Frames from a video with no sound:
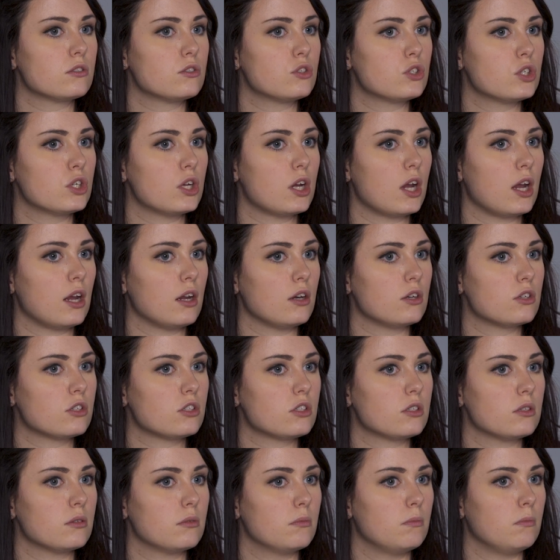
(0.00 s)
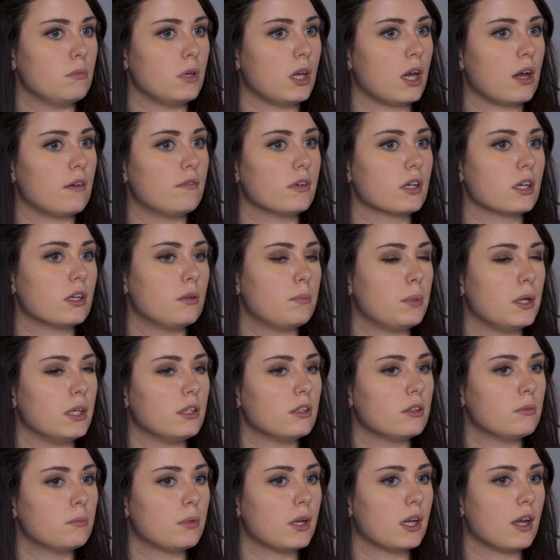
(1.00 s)
changed me having an
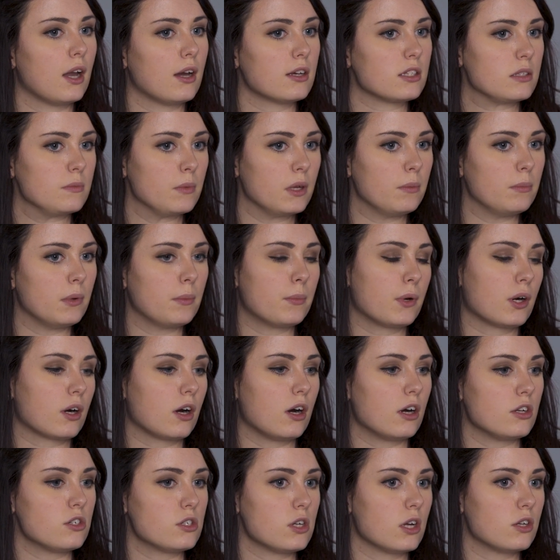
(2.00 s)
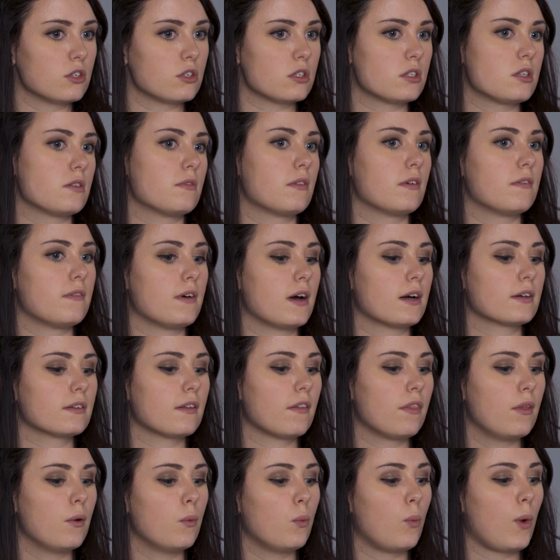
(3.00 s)
opinion, but it has made me more conscientious of the fact
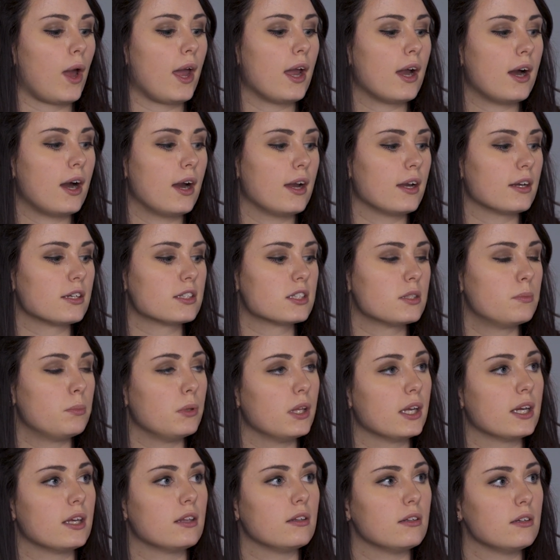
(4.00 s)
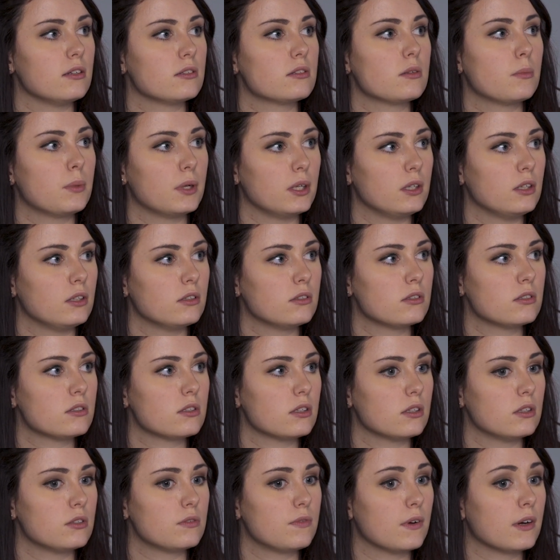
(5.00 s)
that the way I explain these
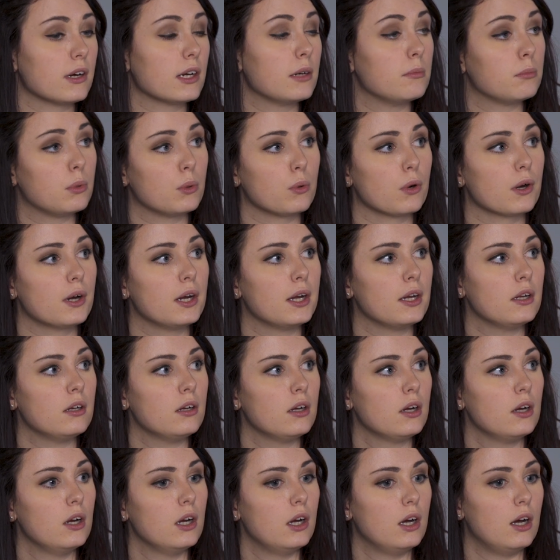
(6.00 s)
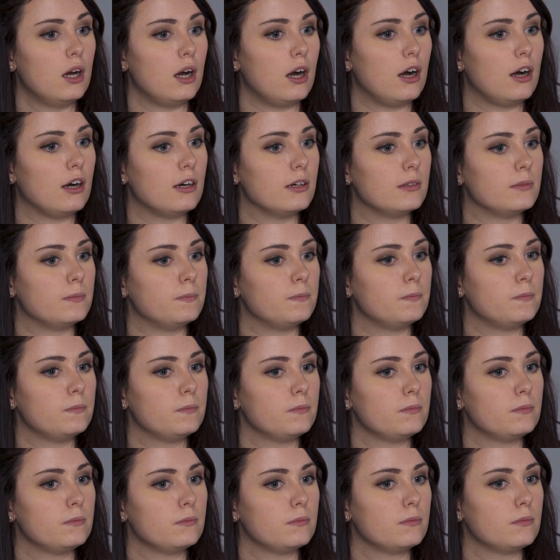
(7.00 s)
opinions is very important.
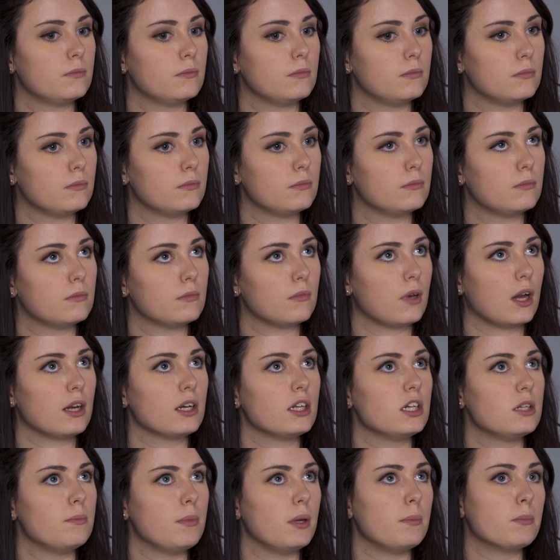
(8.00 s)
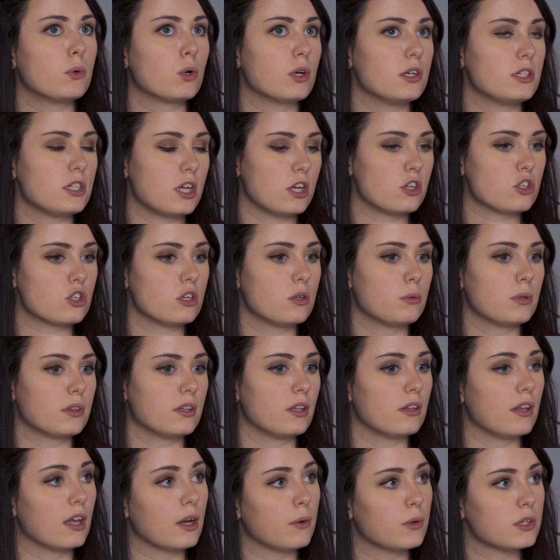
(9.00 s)
I need to be more intentional with
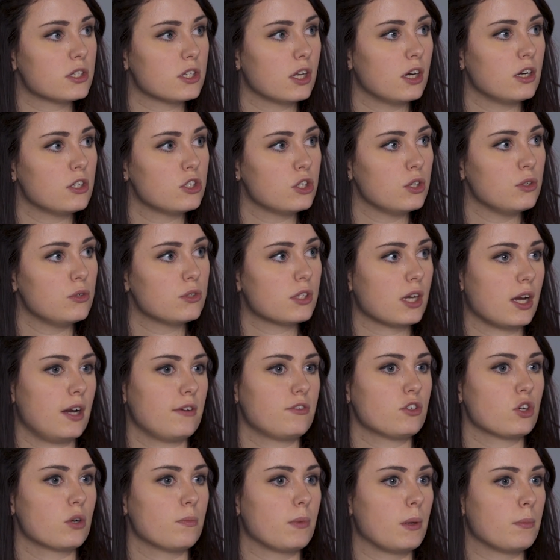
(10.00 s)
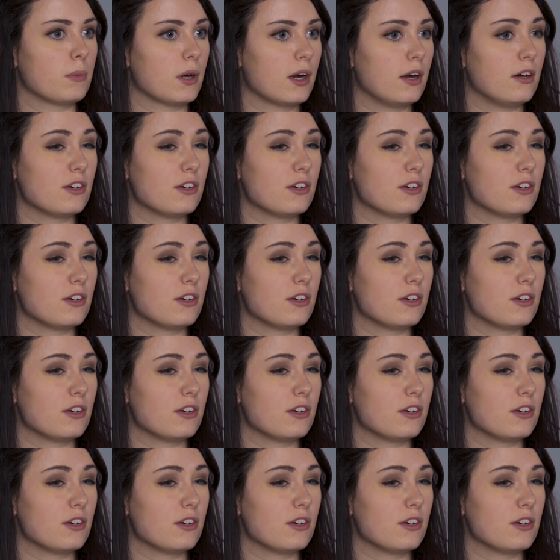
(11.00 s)
the language that I choose. I have to remember I